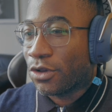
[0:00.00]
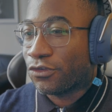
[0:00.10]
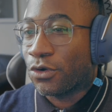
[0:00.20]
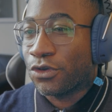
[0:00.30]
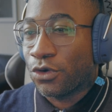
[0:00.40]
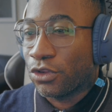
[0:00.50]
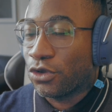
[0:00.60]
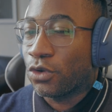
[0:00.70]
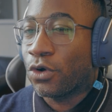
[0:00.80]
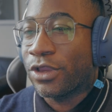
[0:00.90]
So
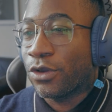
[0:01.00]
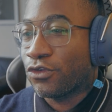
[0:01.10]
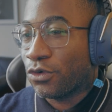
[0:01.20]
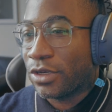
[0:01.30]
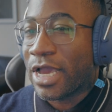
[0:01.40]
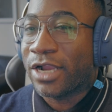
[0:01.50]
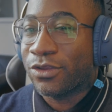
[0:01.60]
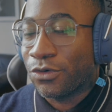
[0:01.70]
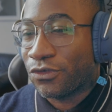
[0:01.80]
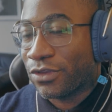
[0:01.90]
your lawyers, your
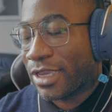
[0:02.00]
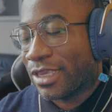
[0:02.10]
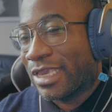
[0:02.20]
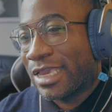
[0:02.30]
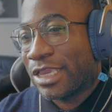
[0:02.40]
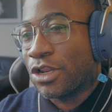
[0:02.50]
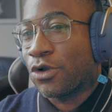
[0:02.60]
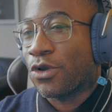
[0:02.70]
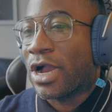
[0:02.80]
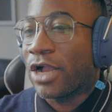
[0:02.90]
doctors, like,
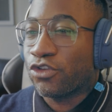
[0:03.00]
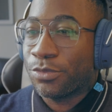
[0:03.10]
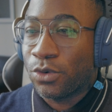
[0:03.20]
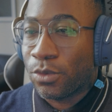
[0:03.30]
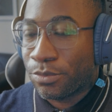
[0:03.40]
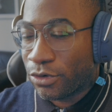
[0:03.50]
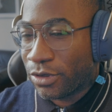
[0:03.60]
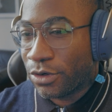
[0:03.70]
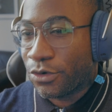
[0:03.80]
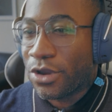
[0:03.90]
your
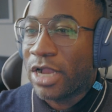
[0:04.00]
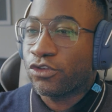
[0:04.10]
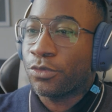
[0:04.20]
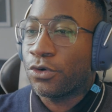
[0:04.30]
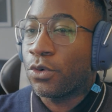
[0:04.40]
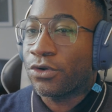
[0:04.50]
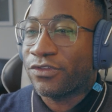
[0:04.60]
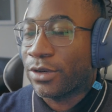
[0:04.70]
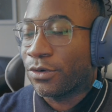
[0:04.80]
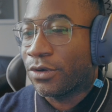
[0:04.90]
entrepreneurs
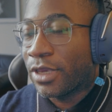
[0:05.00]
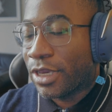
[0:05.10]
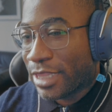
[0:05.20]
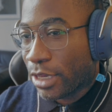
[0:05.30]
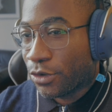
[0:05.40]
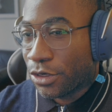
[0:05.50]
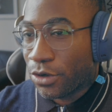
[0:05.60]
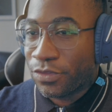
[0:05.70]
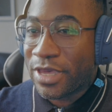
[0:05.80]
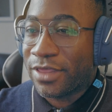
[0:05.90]

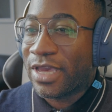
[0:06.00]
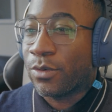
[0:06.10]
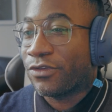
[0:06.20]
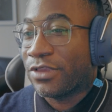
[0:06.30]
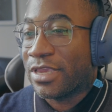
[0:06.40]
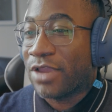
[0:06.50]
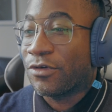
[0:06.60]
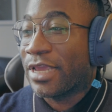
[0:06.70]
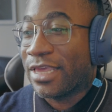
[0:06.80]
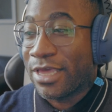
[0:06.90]
that we see
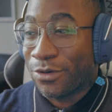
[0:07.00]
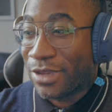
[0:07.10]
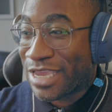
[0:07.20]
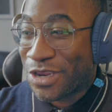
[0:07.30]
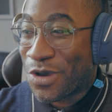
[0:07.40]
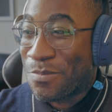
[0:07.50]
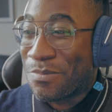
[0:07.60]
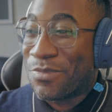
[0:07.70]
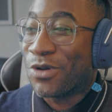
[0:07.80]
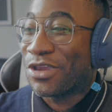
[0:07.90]
every day that are like,
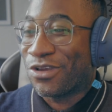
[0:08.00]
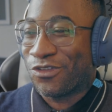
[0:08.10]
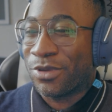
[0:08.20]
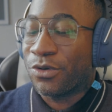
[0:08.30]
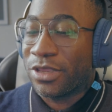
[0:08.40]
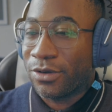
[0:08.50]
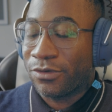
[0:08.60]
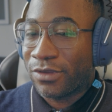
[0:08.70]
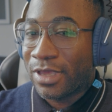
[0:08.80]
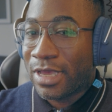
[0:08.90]
millionaires, billionaires.